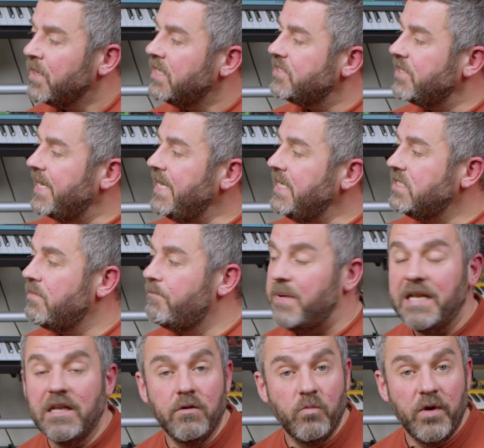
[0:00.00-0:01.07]
So here's the
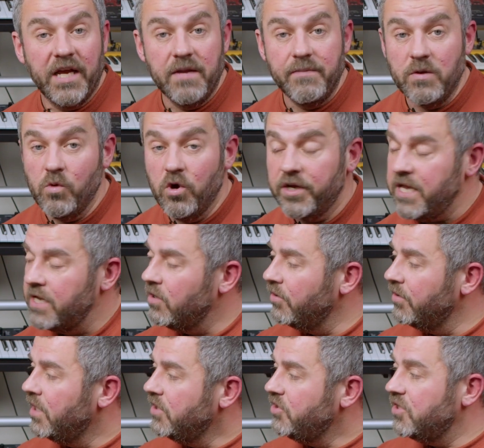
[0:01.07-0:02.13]
beat loop we're going to be working
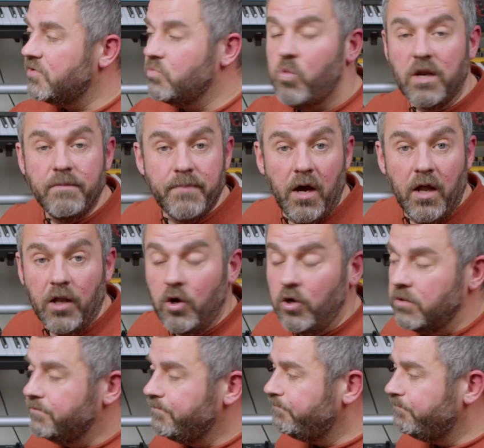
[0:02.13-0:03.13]
on, just one bar long.